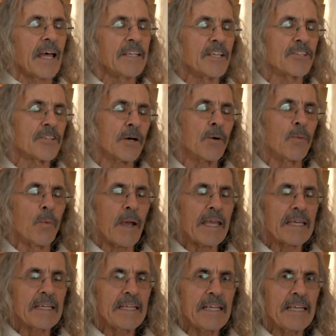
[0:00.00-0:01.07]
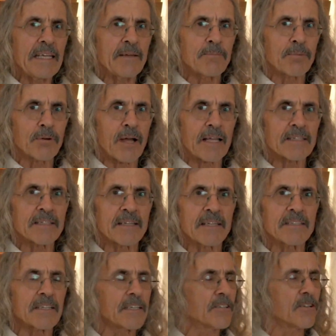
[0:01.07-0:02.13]
And this awakening
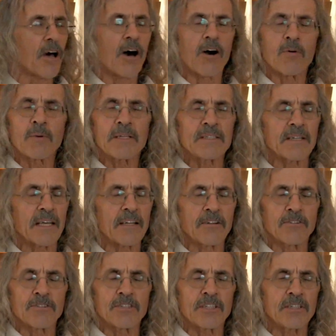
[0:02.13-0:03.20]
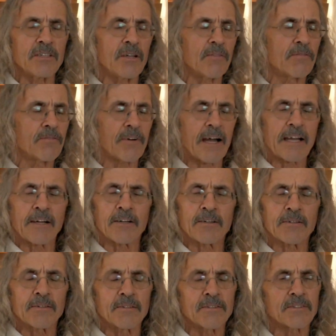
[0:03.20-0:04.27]
process is always energy,
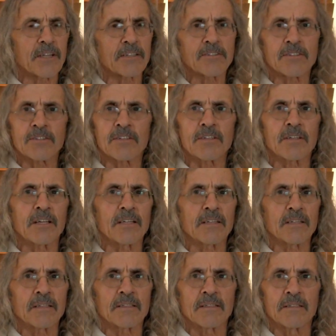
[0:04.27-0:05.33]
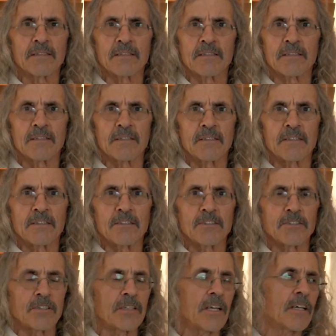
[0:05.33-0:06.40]
fire, satchitananda.
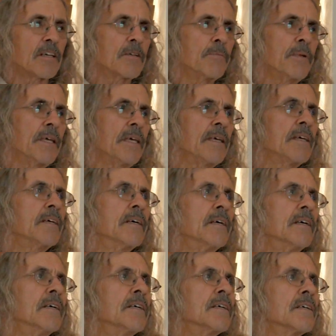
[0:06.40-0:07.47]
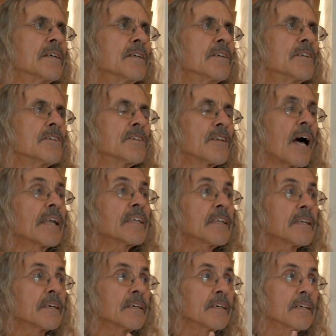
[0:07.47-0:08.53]
It can be
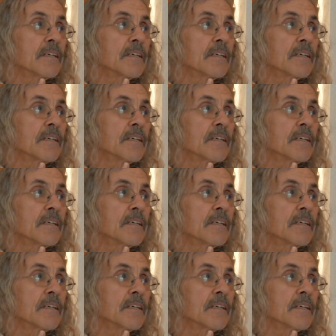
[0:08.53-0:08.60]
sat,